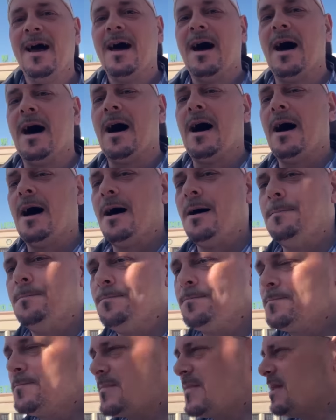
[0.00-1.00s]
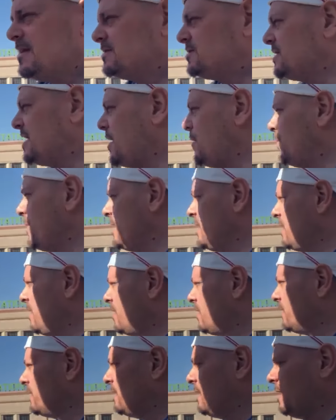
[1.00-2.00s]
So yeah, we
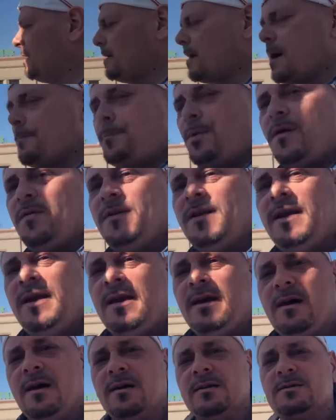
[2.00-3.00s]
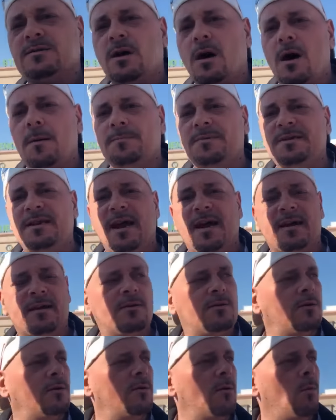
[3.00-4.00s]
are up on the top deck
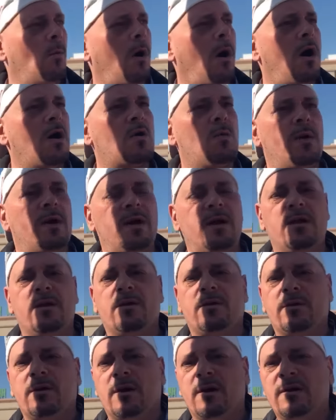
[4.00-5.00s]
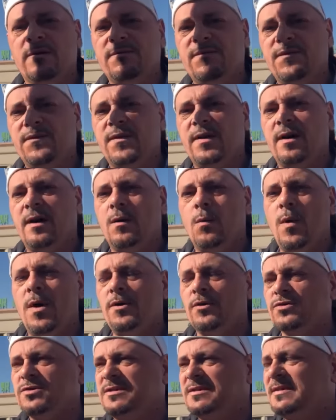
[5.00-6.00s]
or the walkway here of
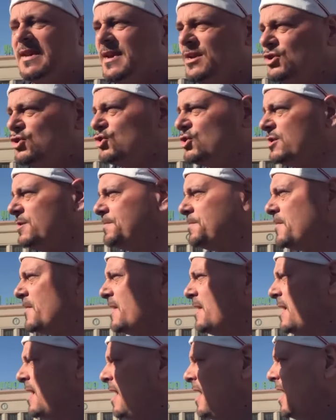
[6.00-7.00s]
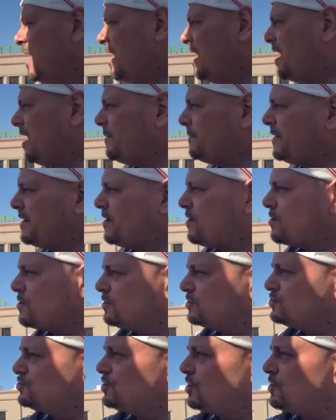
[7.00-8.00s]
Ueno Station.
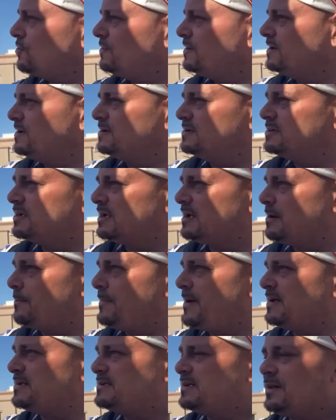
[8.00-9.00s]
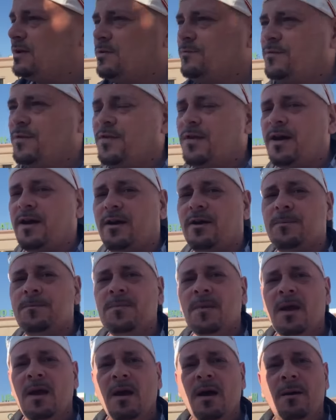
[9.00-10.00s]
Ameyokocho is basically over there,
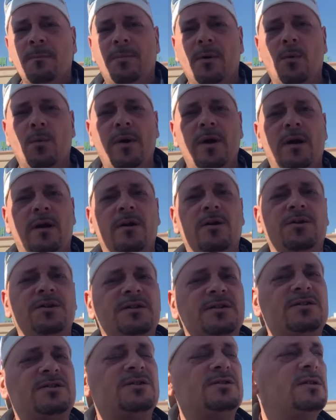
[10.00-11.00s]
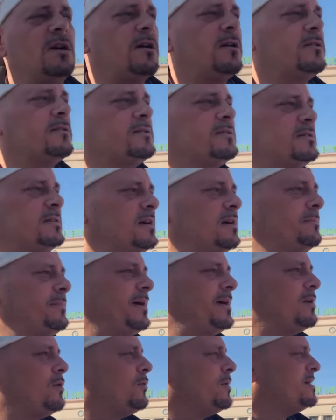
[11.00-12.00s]
but we are going to start
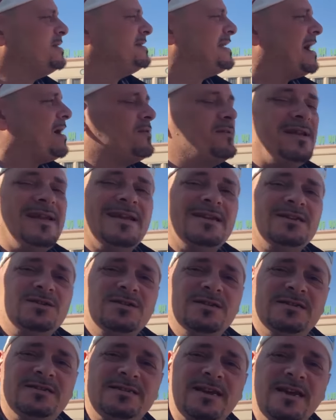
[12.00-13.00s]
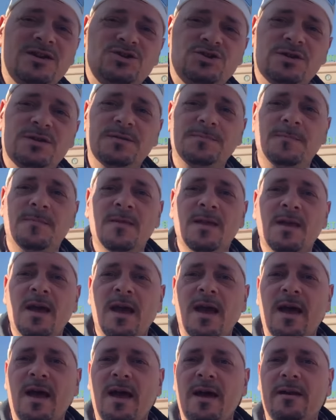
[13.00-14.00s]
by going down into the station,
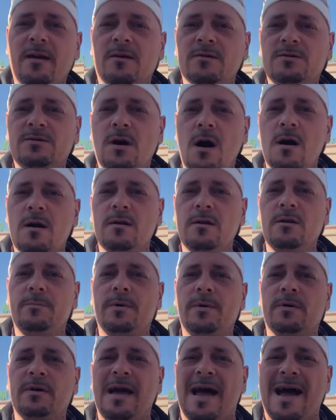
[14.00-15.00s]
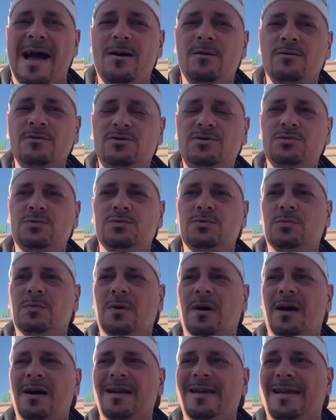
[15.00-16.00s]
and I'll talk a little about how
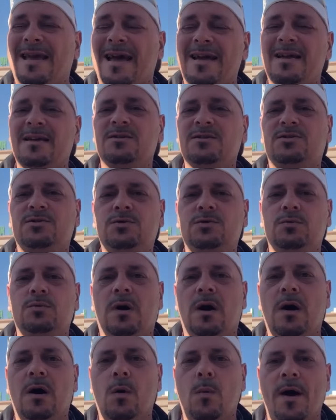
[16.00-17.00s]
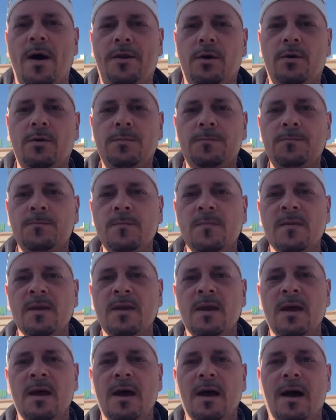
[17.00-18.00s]
to get to Ueno.
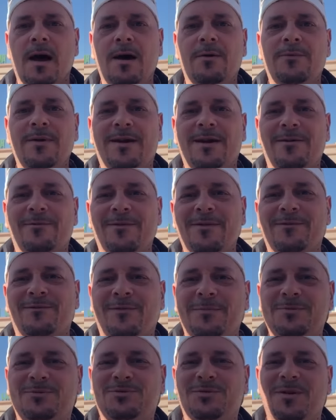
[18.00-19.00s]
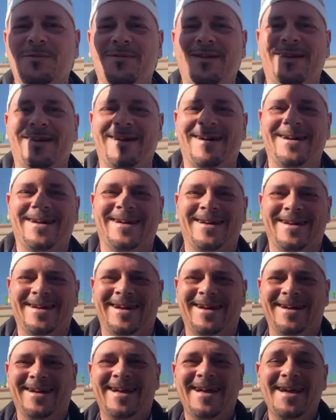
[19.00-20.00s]
Recovering from trivia.
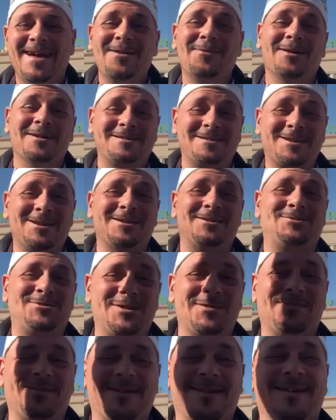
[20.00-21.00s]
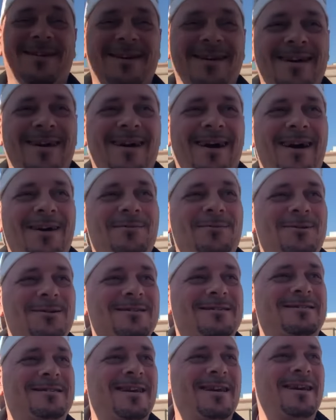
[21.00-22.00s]
It was a good trivia, I will
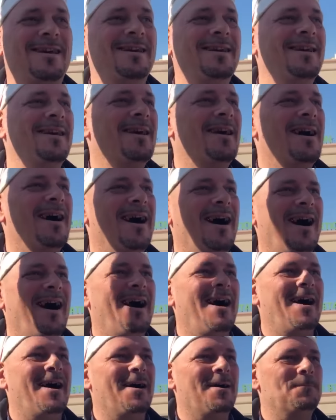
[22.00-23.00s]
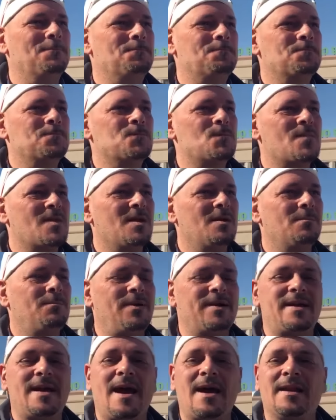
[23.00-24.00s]
say. But
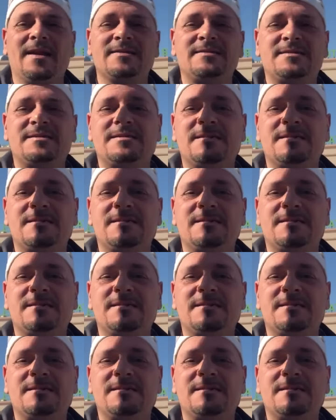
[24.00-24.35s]
yeah, let's